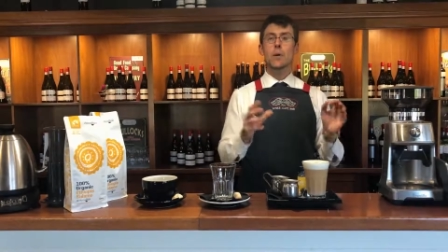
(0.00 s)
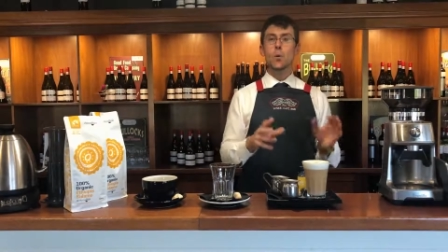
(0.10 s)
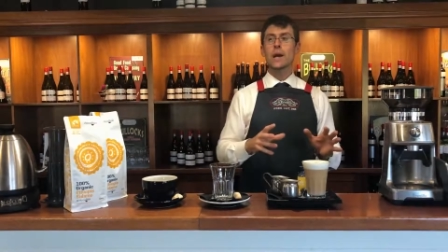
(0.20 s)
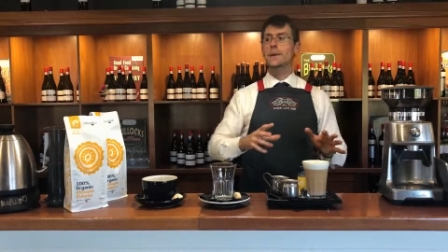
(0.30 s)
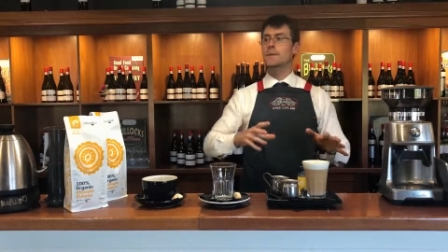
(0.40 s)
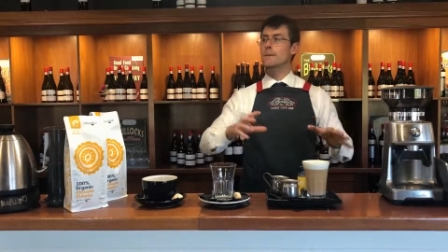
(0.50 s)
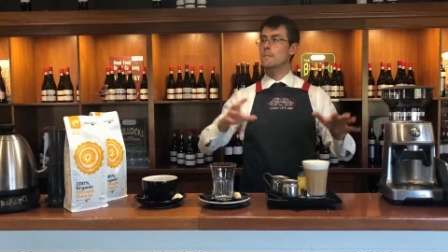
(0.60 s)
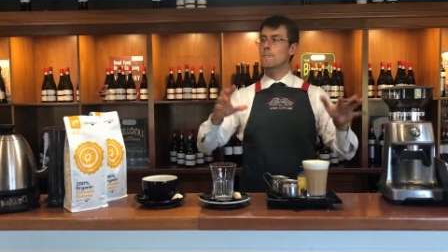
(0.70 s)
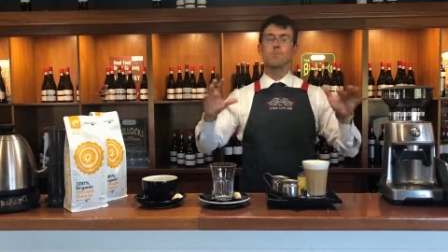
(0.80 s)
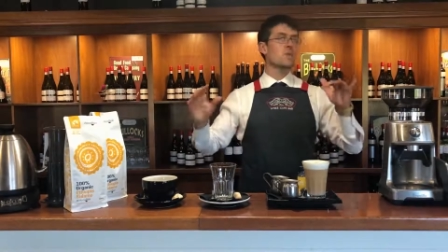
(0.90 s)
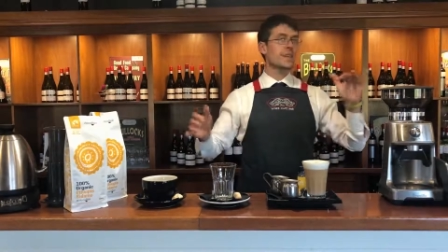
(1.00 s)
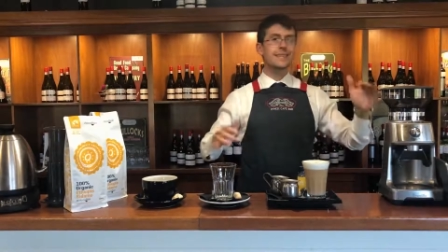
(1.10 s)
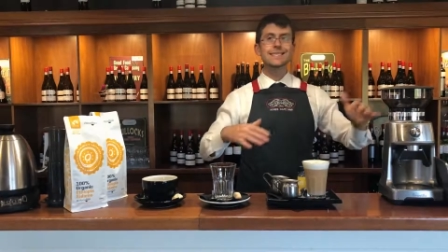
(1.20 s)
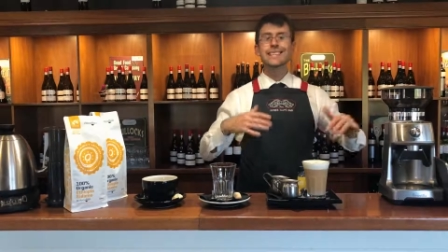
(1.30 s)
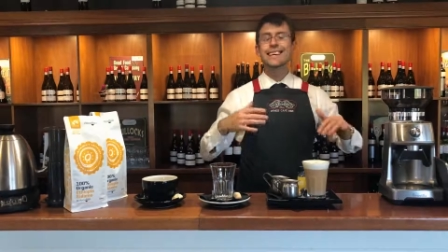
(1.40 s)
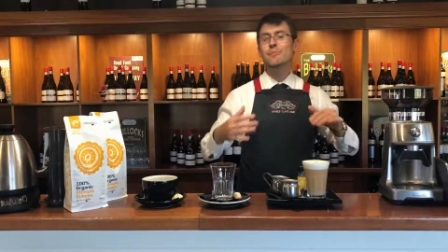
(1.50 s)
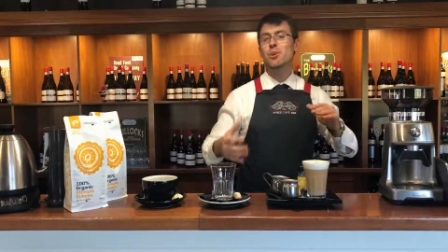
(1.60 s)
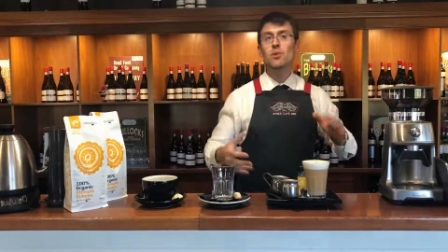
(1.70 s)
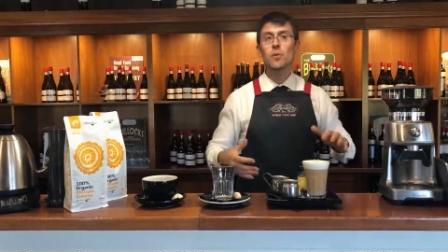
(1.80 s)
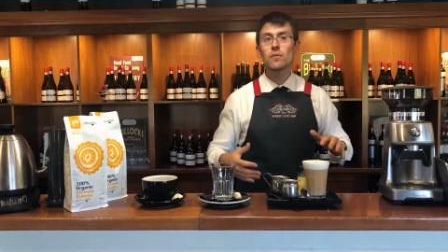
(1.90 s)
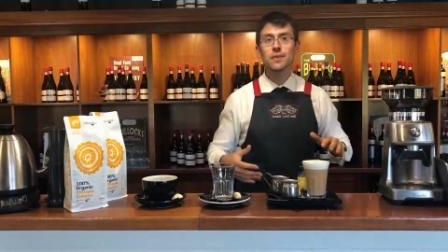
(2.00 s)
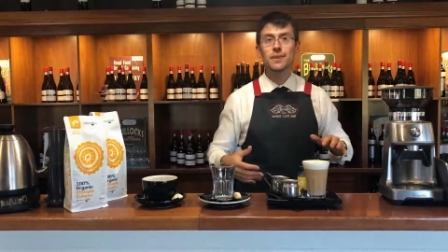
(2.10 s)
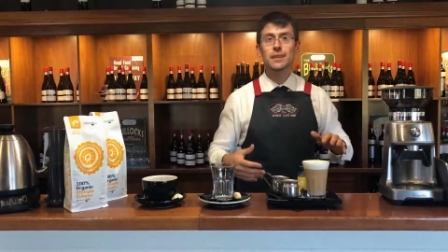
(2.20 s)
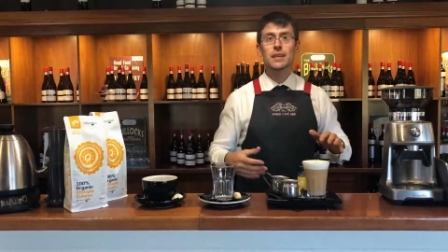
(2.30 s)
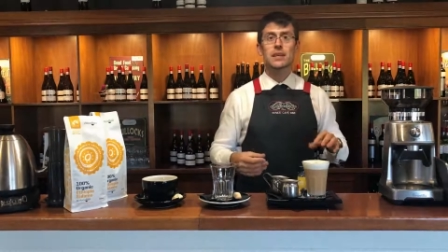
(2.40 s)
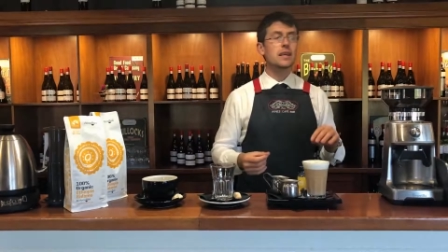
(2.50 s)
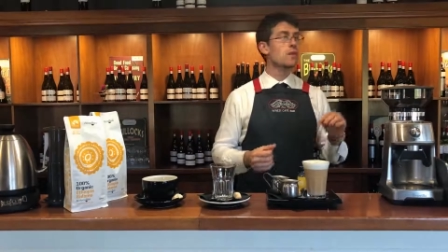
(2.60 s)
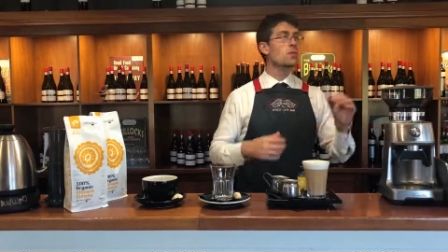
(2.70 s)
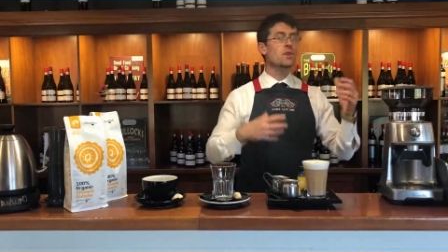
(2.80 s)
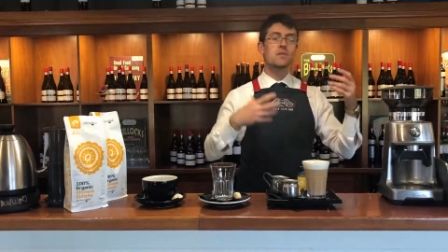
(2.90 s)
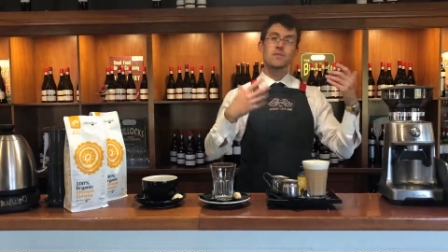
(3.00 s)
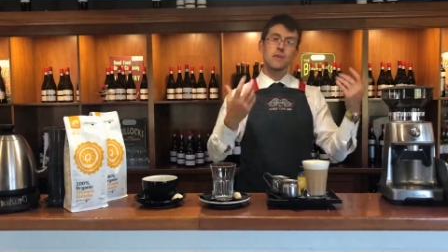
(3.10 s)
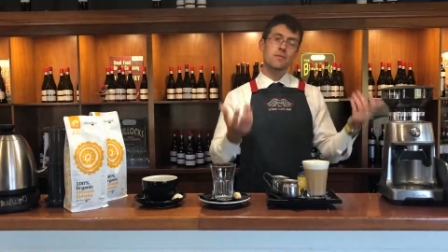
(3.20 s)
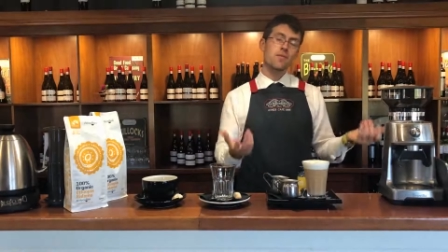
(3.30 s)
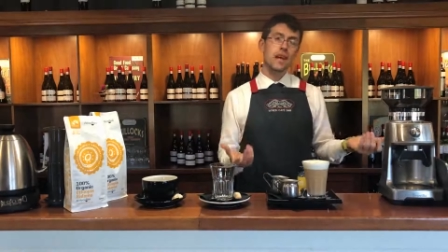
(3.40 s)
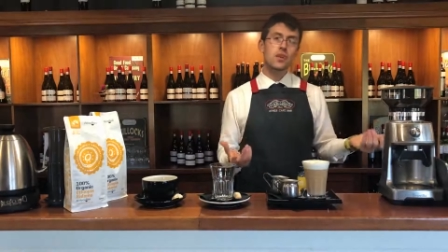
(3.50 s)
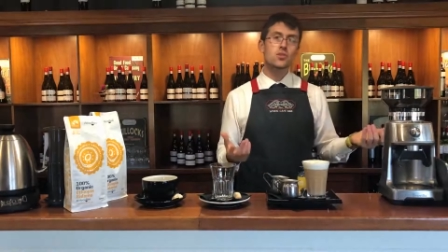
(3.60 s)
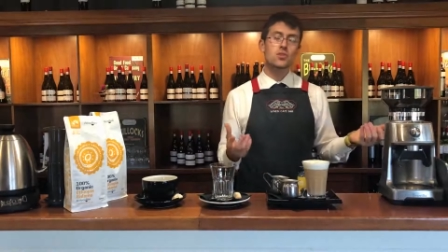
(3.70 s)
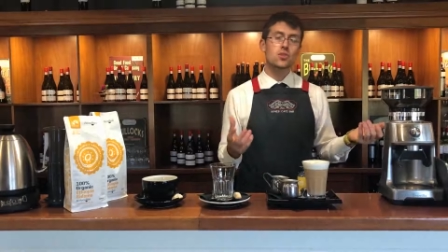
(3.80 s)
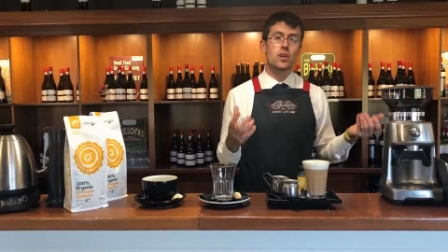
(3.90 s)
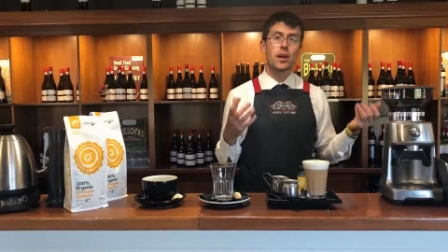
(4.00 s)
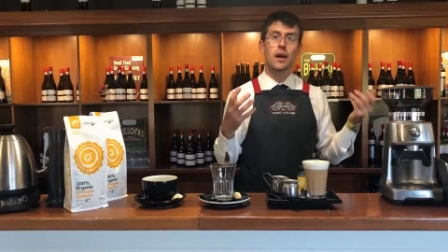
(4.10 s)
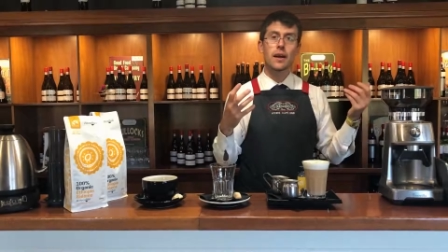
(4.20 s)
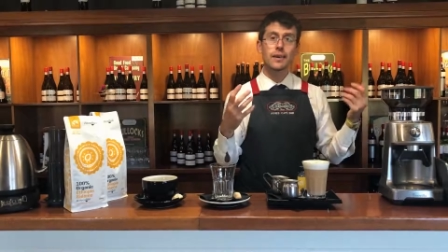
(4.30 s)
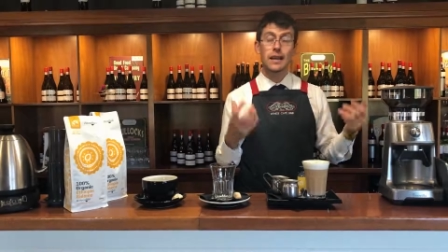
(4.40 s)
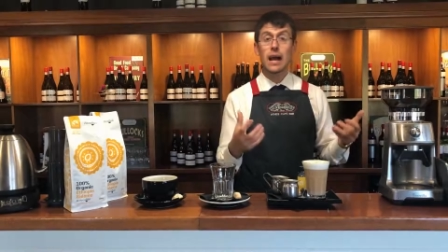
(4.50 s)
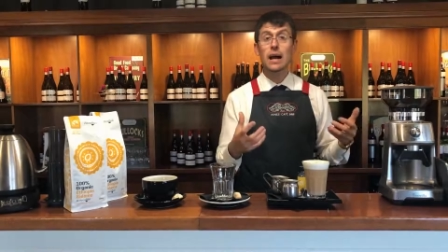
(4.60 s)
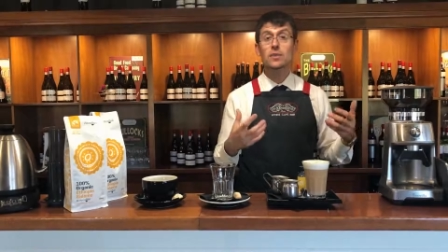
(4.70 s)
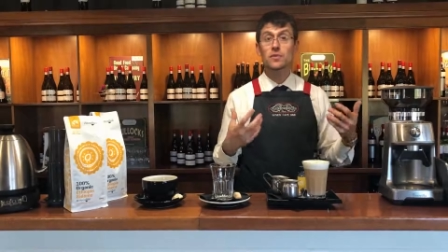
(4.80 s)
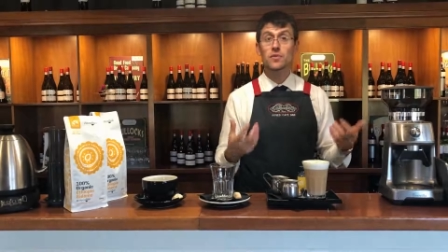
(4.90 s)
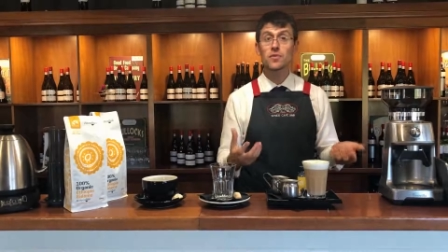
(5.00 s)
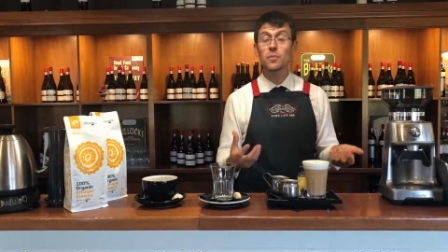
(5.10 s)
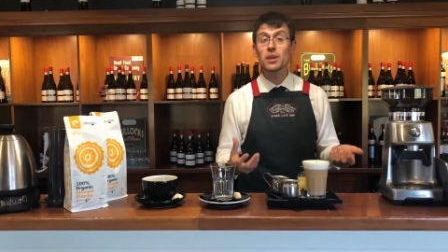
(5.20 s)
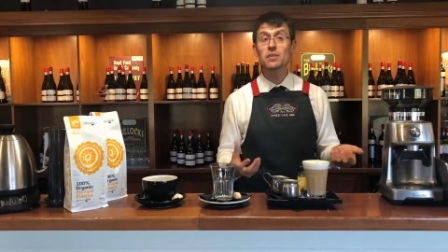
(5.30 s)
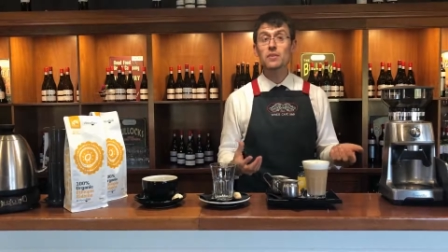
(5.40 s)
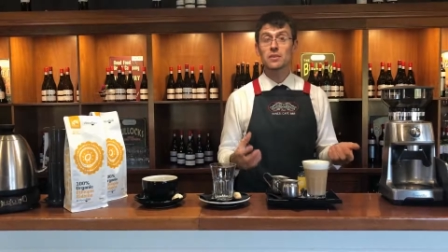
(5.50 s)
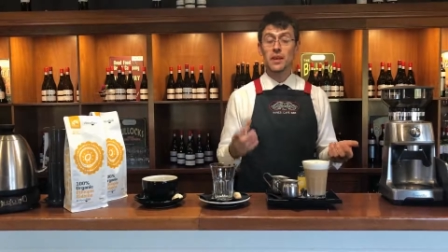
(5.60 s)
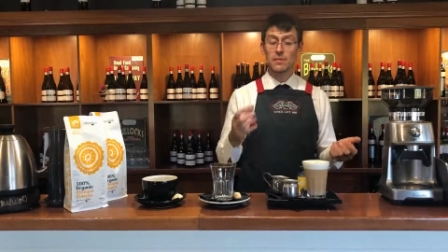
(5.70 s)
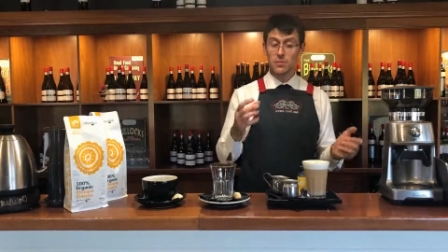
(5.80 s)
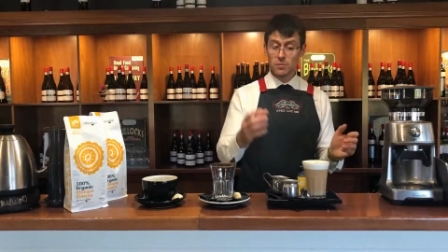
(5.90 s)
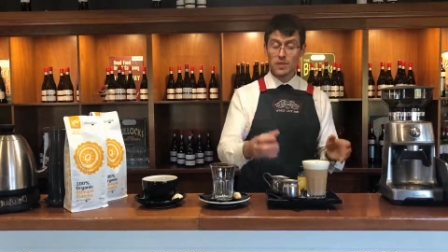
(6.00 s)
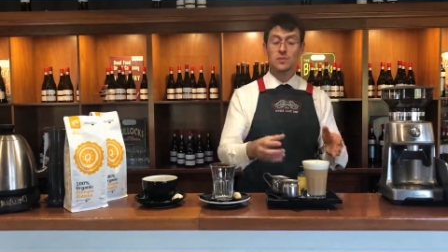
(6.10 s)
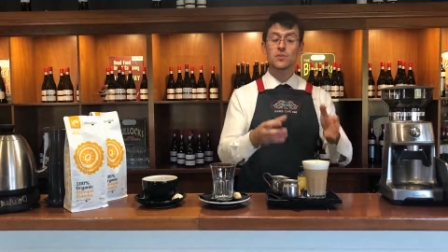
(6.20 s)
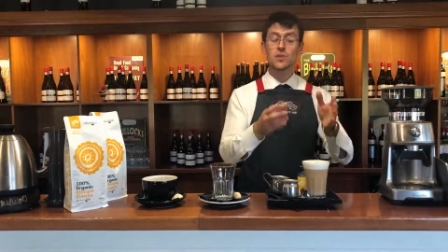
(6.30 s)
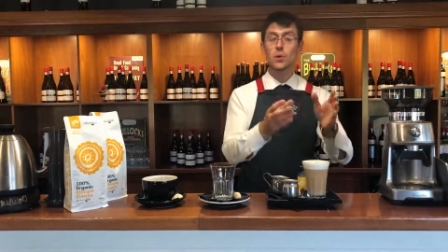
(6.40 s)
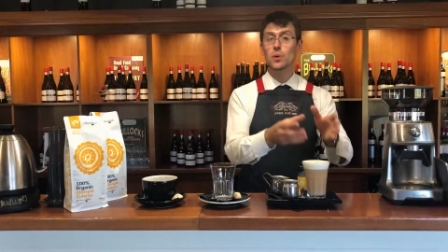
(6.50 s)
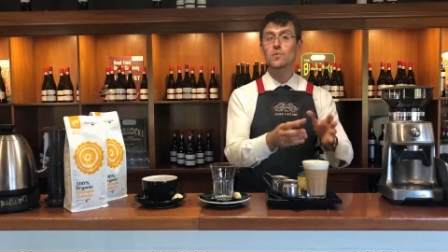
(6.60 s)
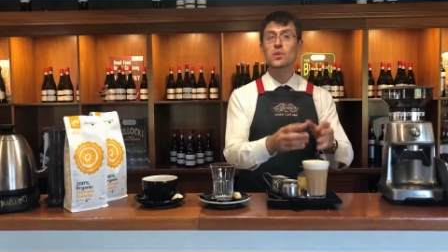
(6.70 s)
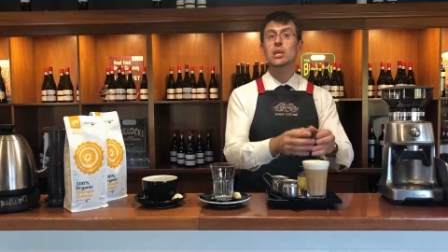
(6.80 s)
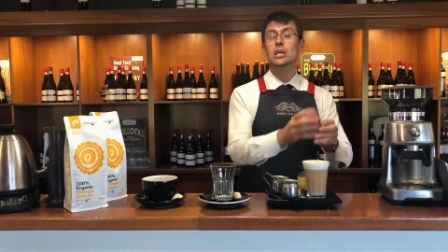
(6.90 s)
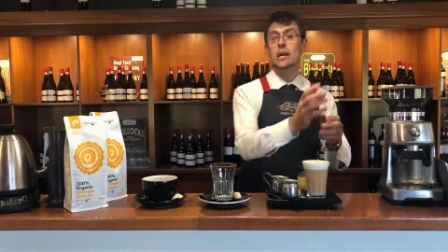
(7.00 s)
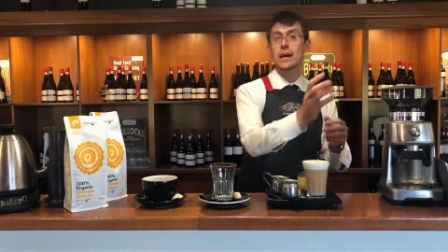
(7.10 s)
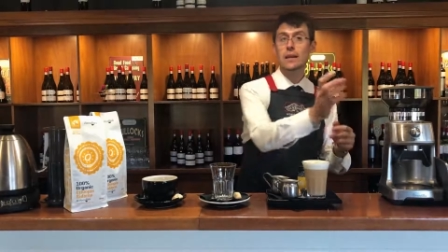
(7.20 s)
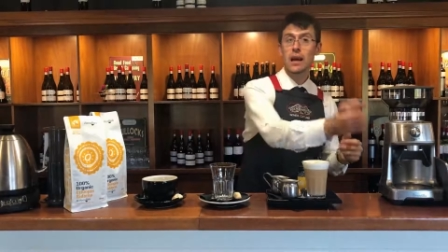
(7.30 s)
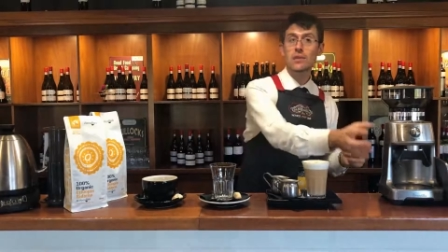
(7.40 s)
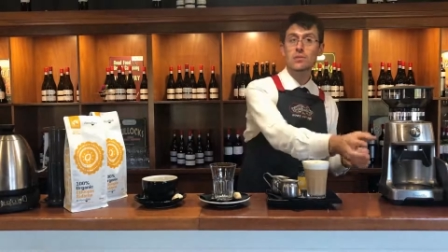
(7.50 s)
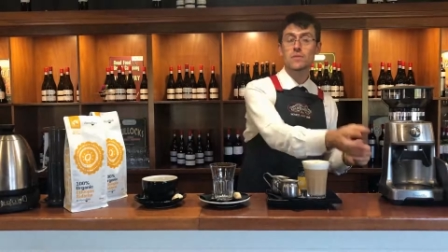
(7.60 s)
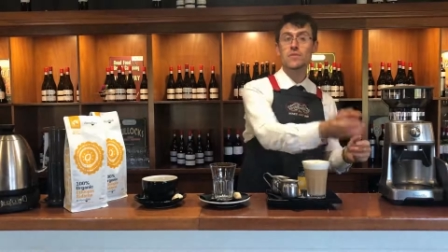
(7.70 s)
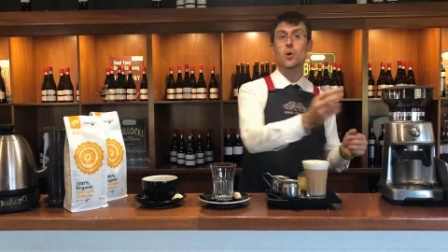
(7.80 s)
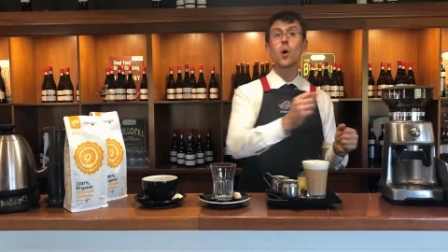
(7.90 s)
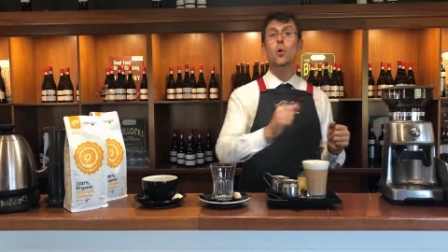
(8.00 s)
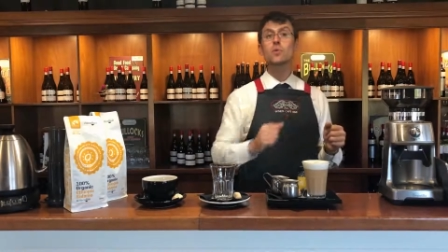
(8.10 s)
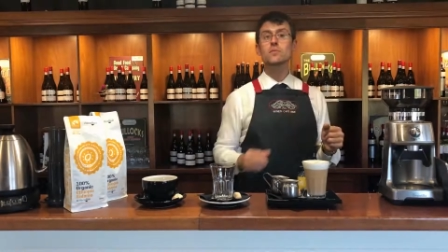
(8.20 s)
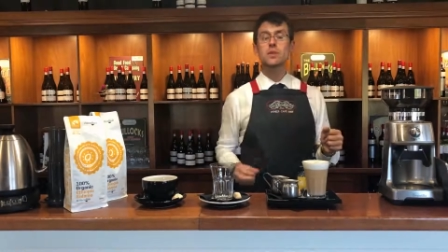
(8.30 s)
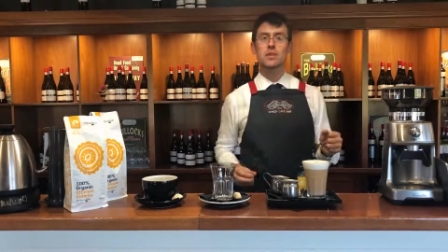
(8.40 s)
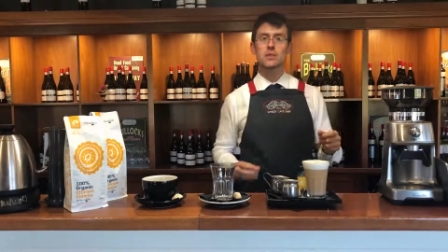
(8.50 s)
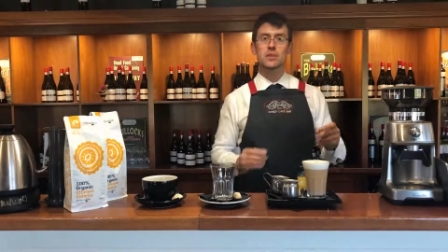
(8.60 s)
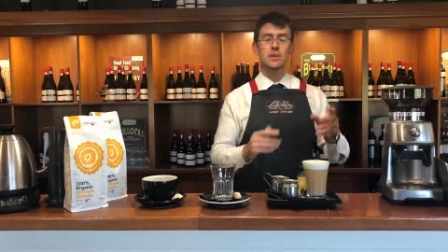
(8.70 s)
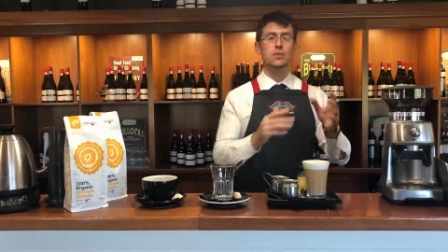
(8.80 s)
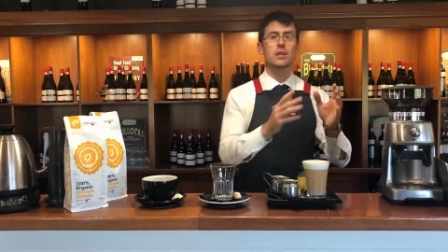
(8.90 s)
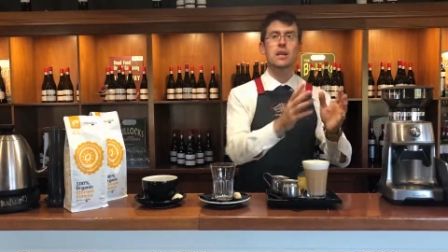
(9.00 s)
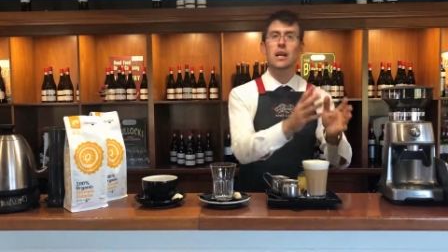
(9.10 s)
when kids coming over looking for a fresh glass of milk, they were being served a glass of cold milk or a